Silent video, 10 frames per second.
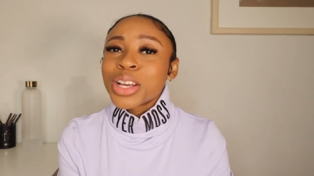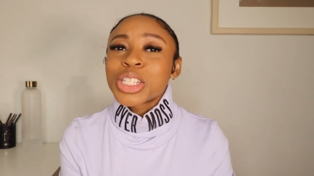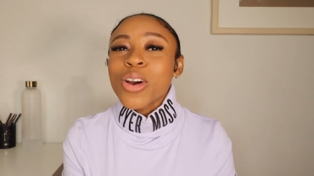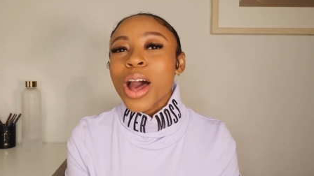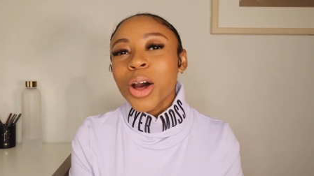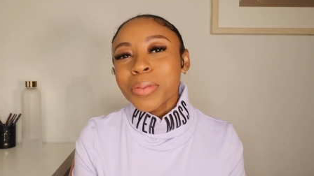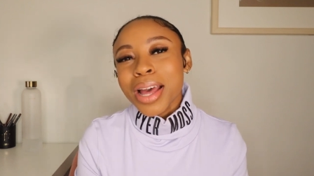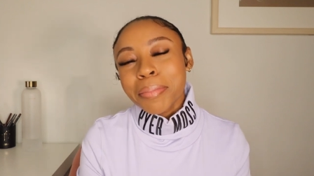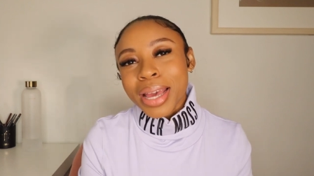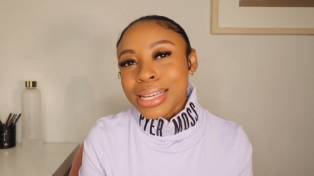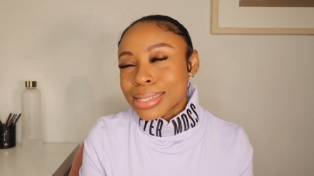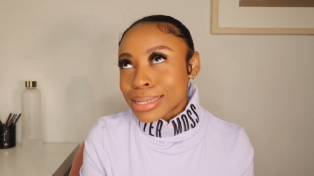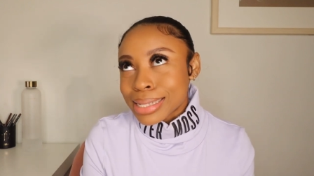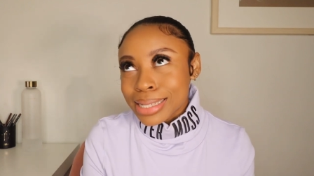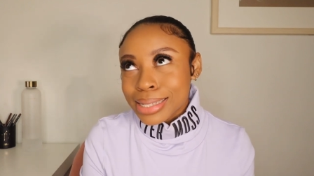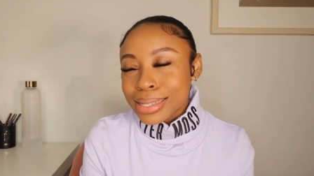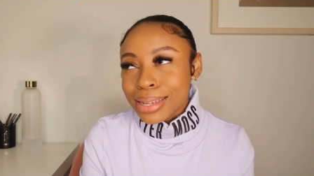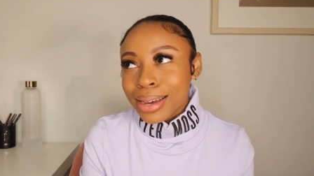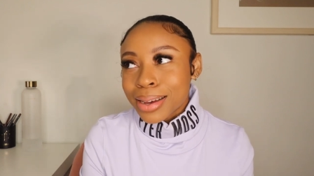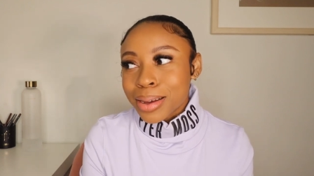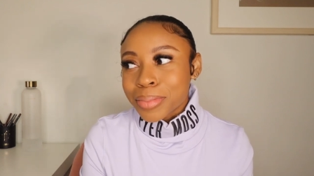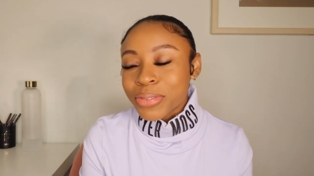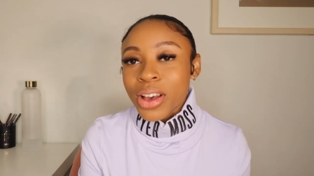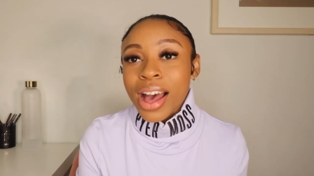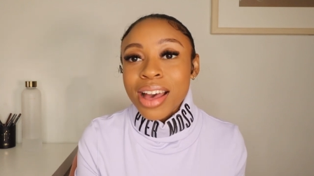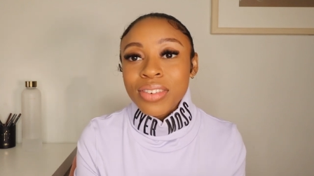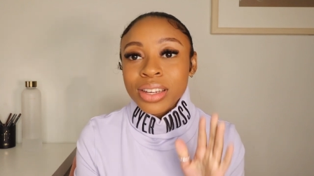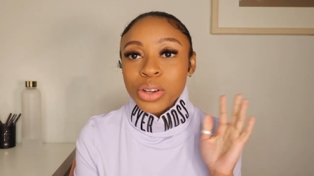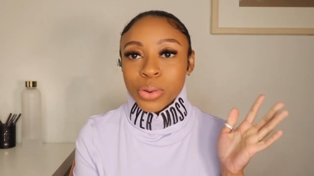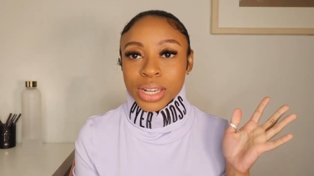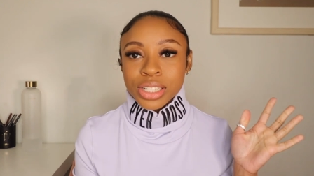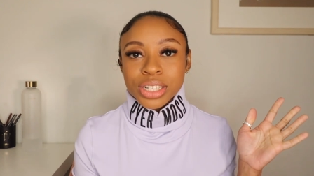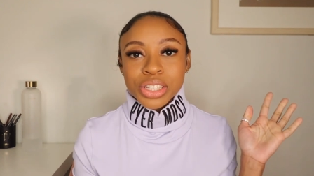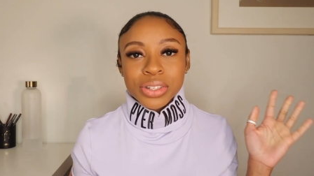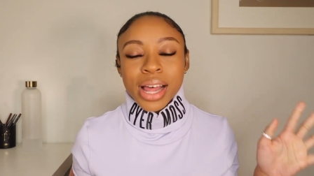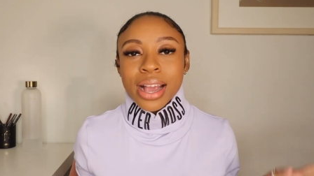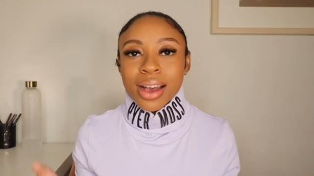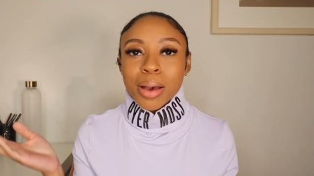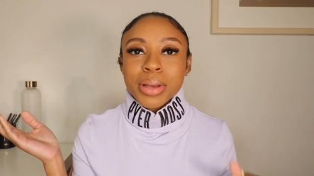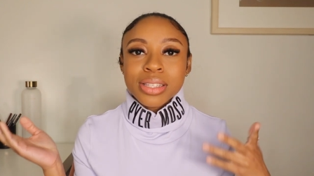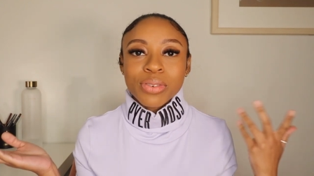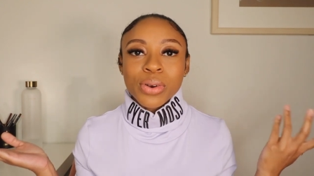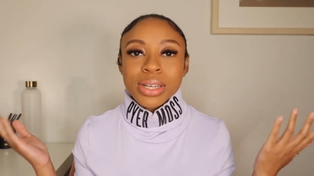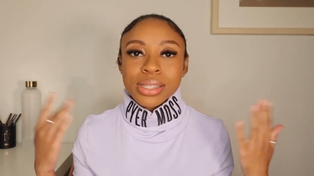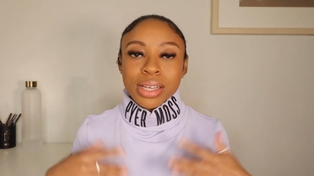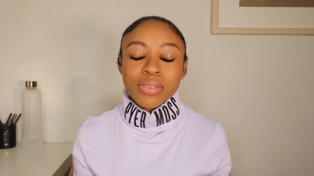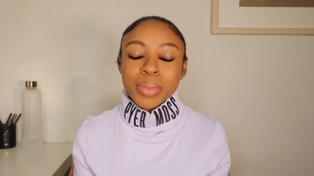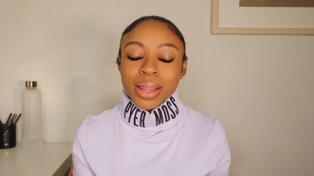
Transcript: so I hope that made sense. Um, if y'all have any questions or like comments, of course, leave them